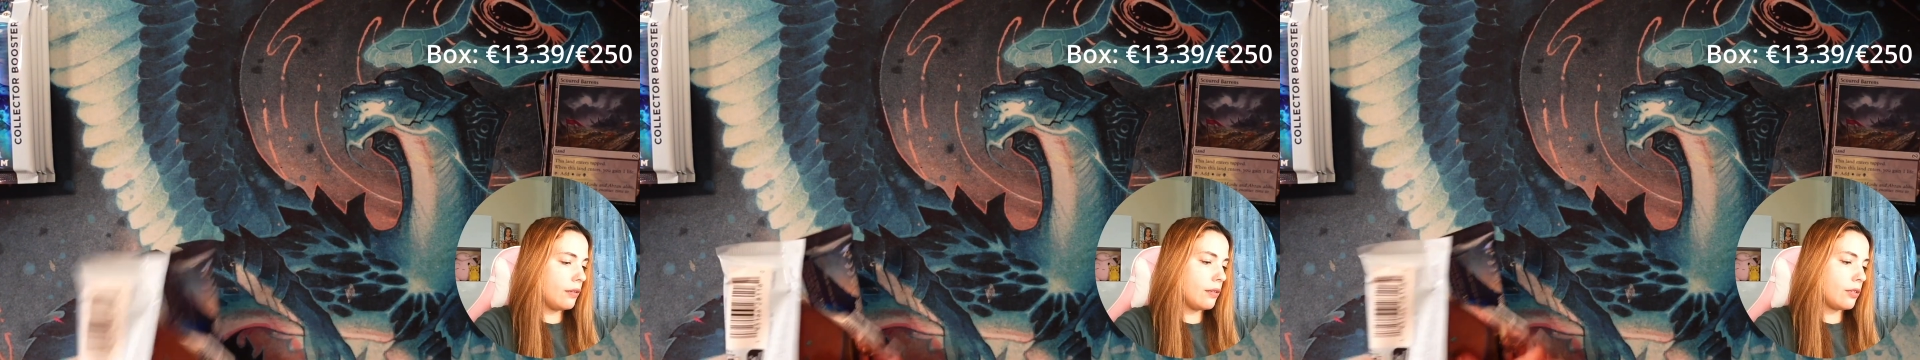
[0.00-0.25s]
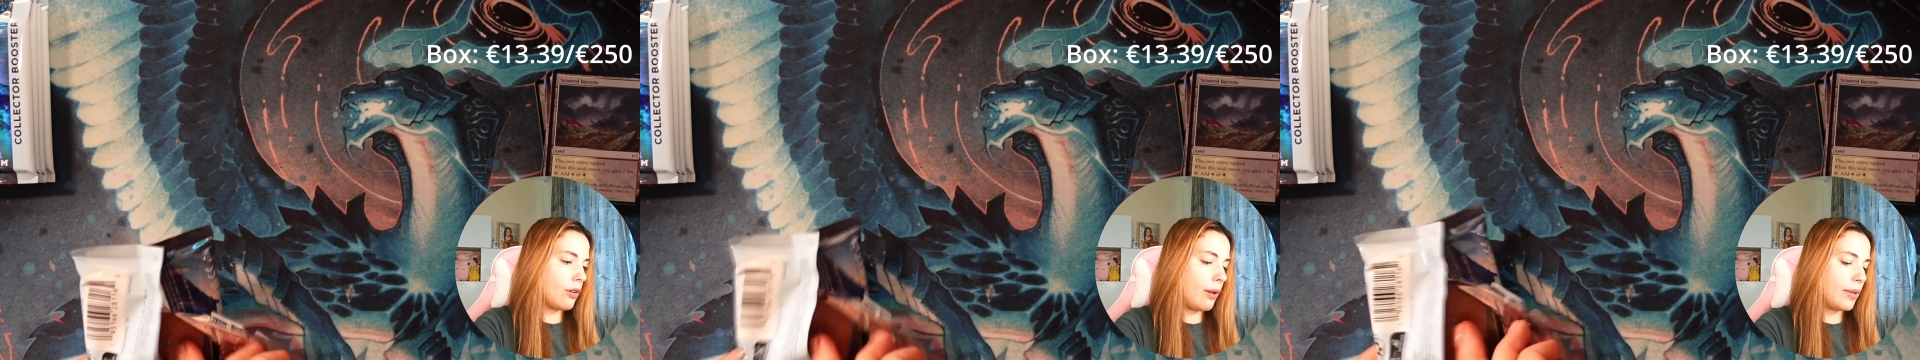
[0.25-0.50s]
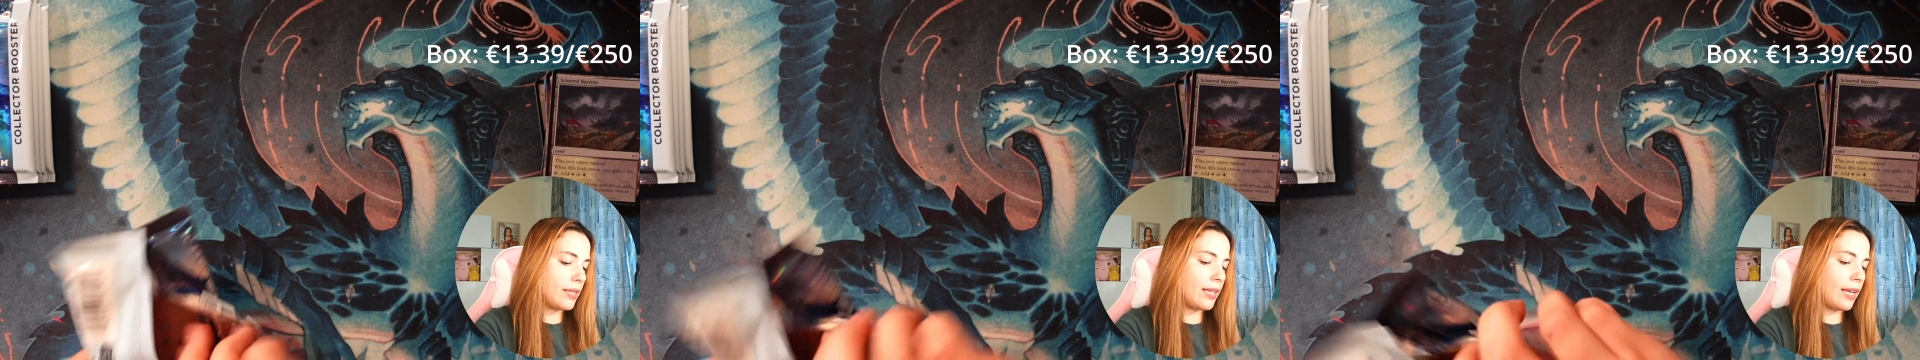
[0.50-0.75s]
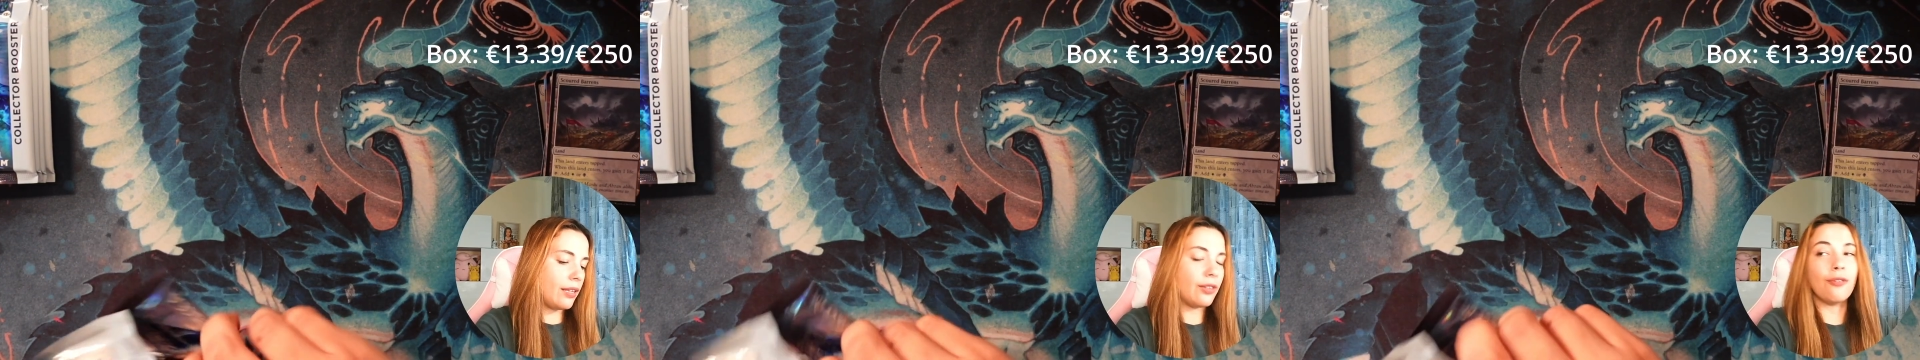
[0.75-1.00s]
So I'm
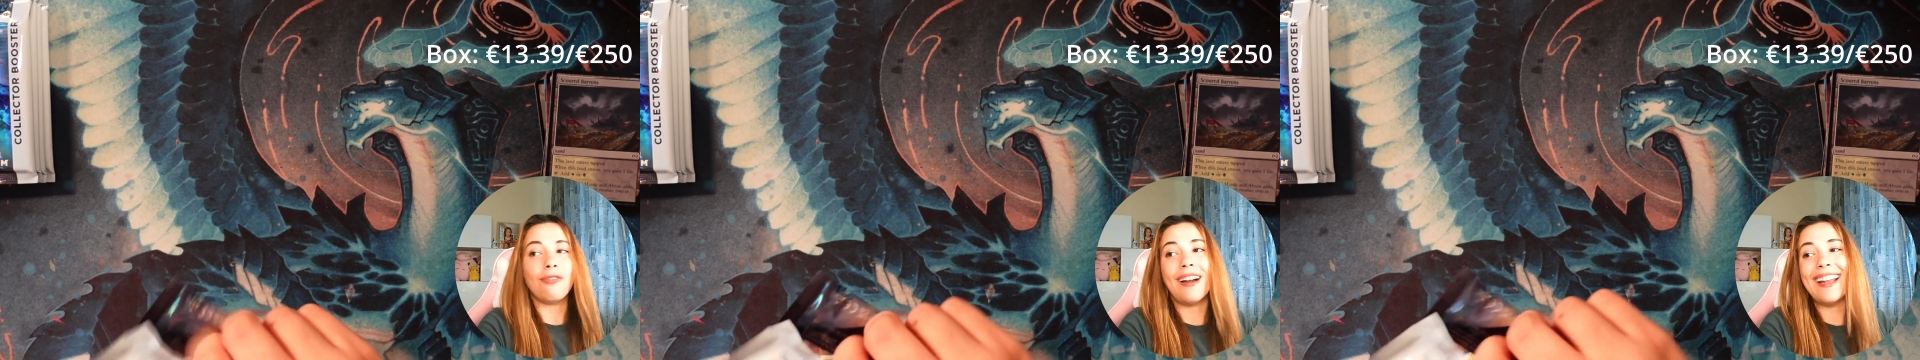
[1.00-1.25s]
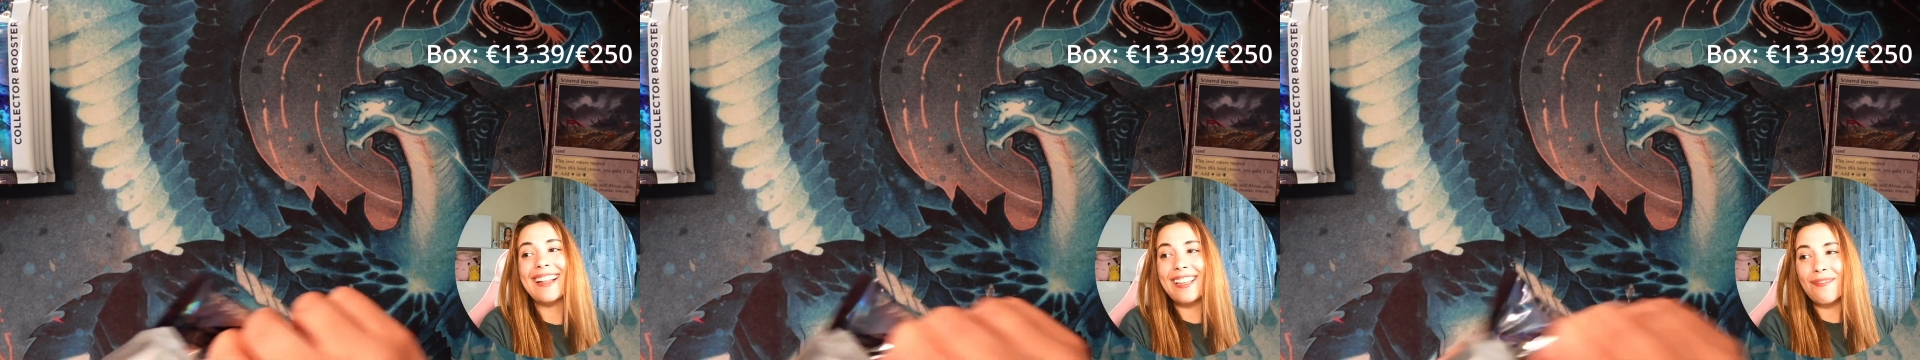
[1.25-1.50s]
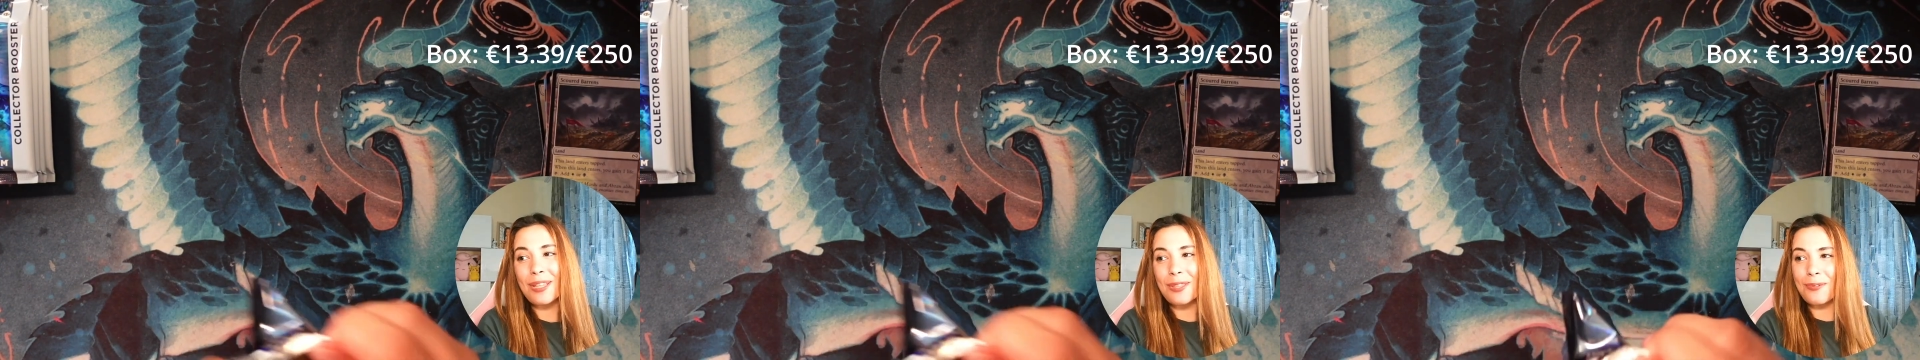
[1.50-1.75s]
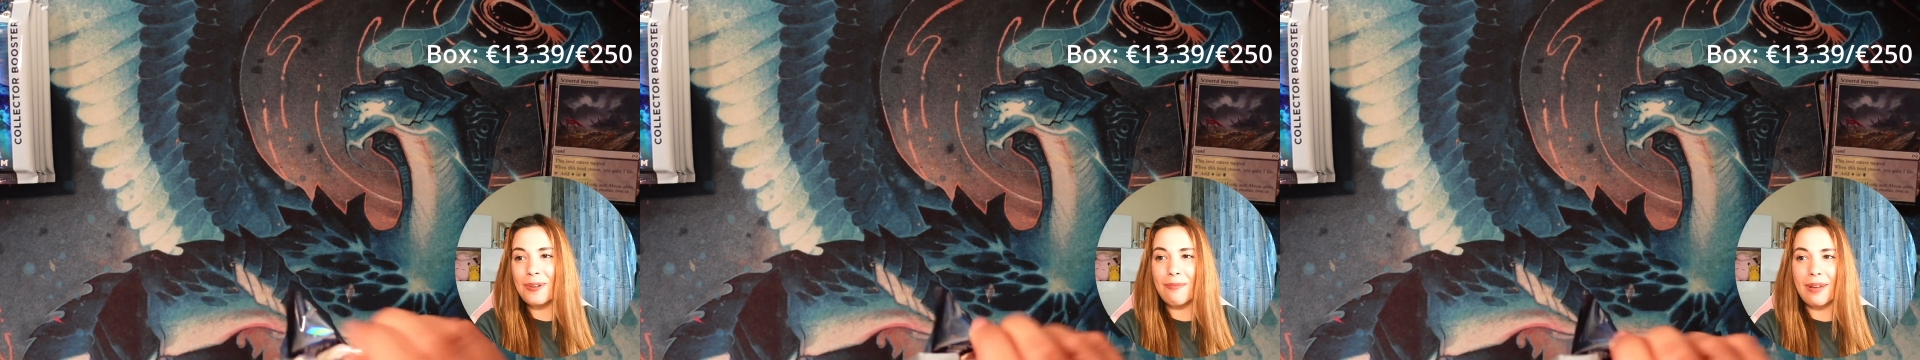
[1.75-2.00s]
excited to finally be
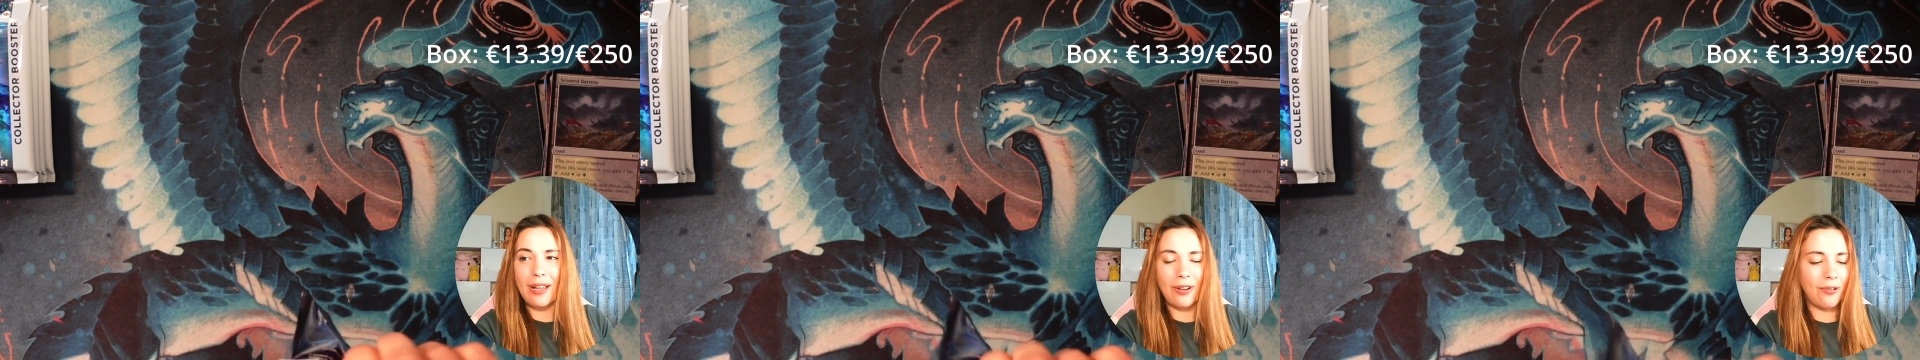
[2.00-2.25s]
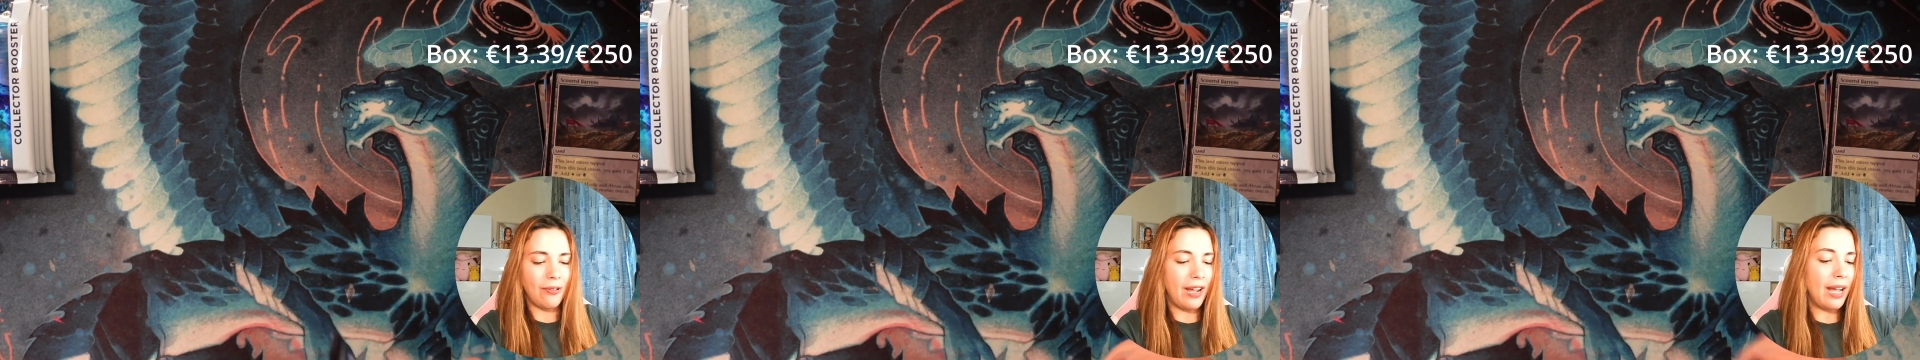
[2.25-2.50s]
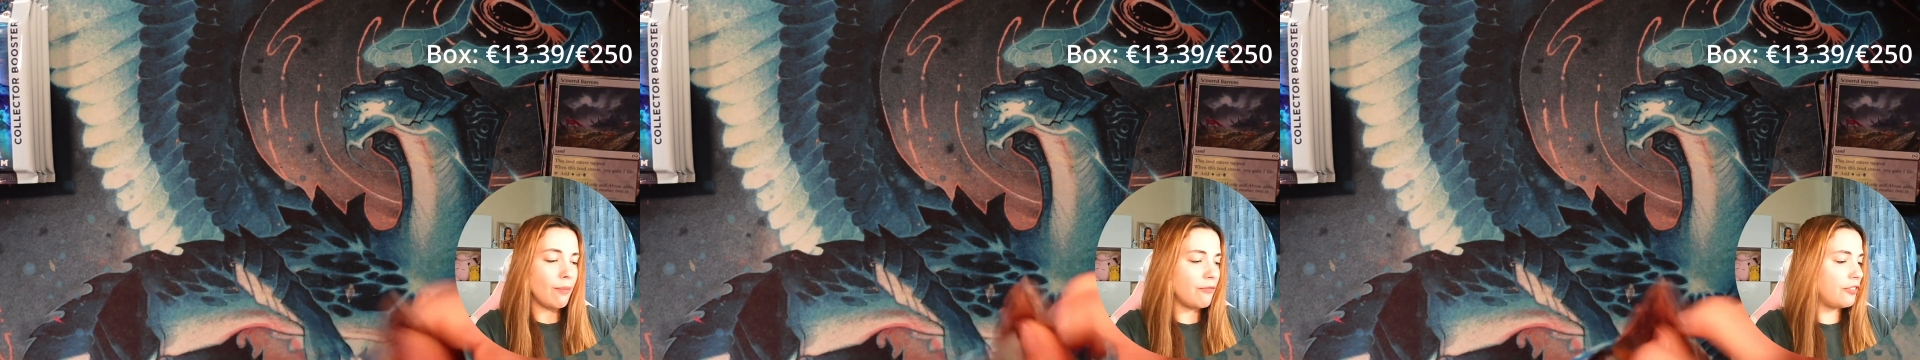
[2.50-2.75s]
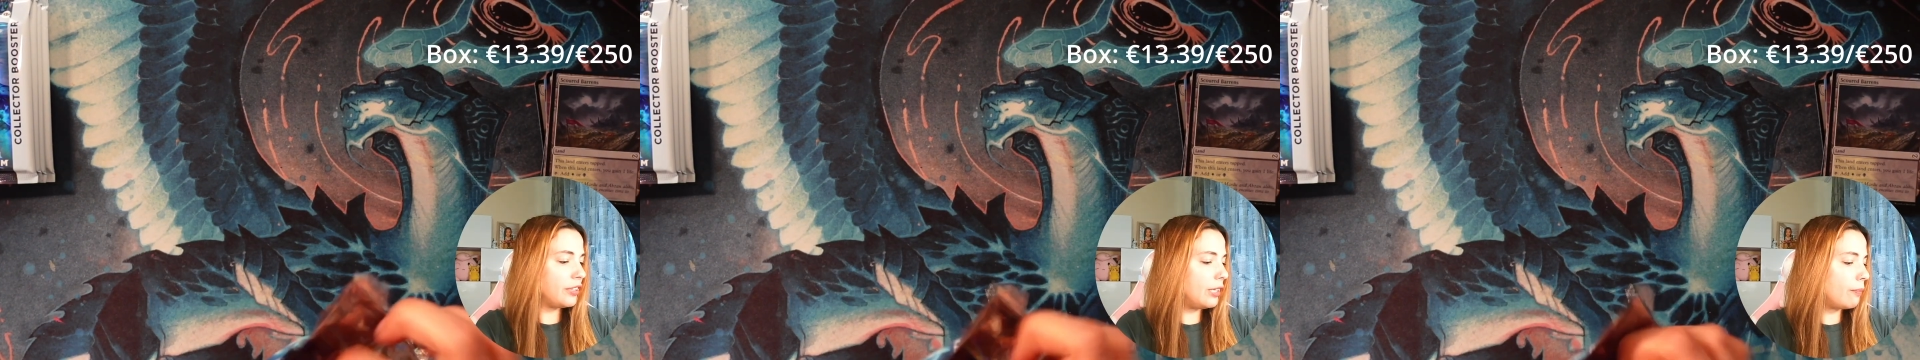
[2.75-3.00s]
doing my own. I'm
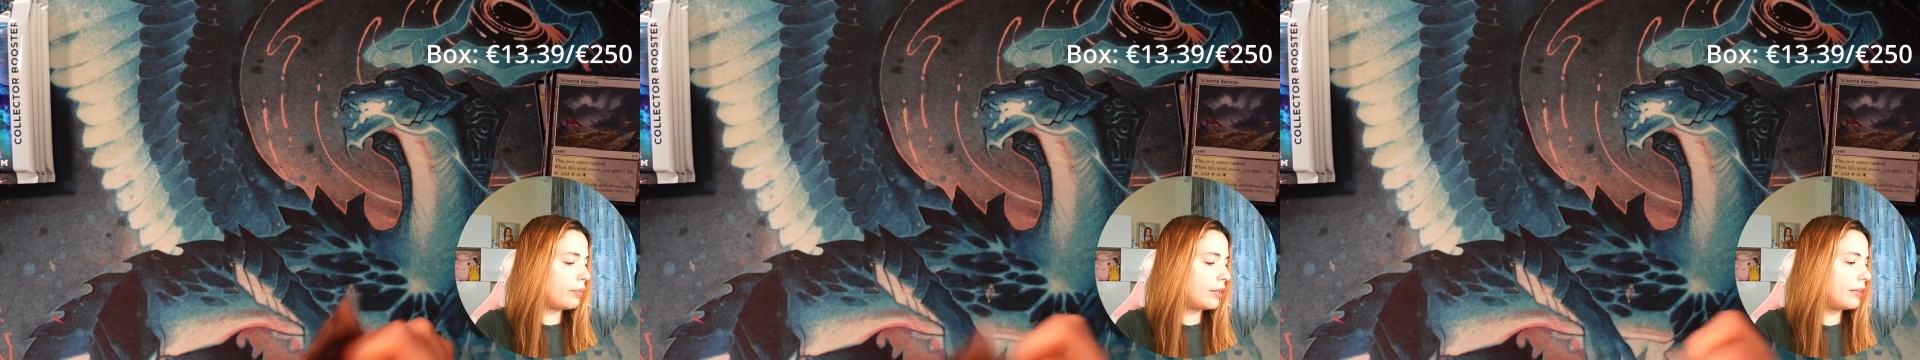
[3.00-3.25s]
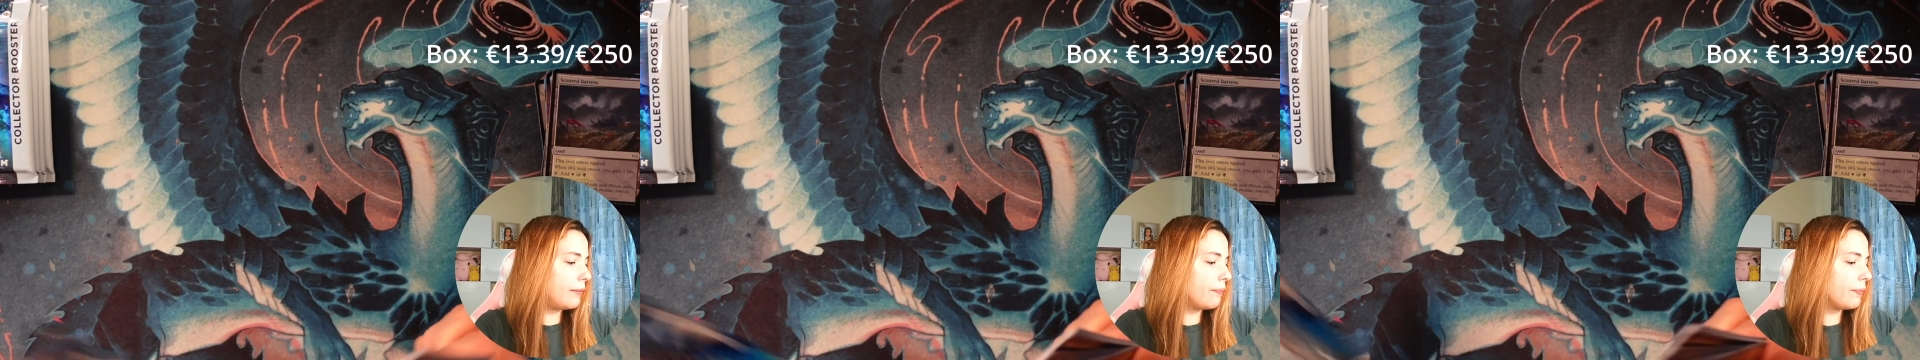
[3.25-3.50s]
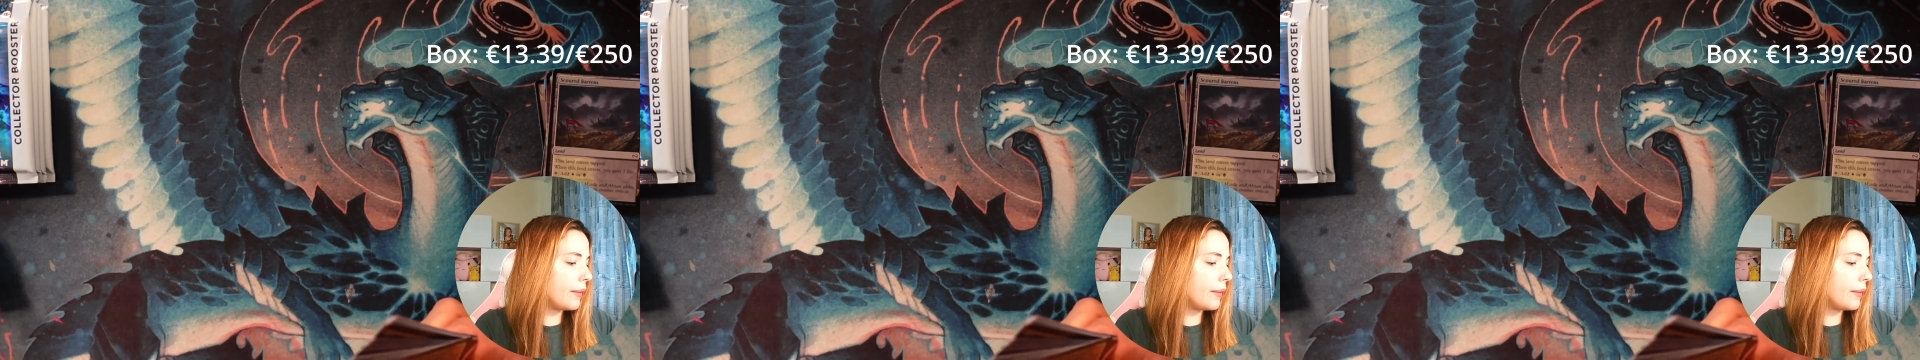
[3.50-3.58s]
Filipa.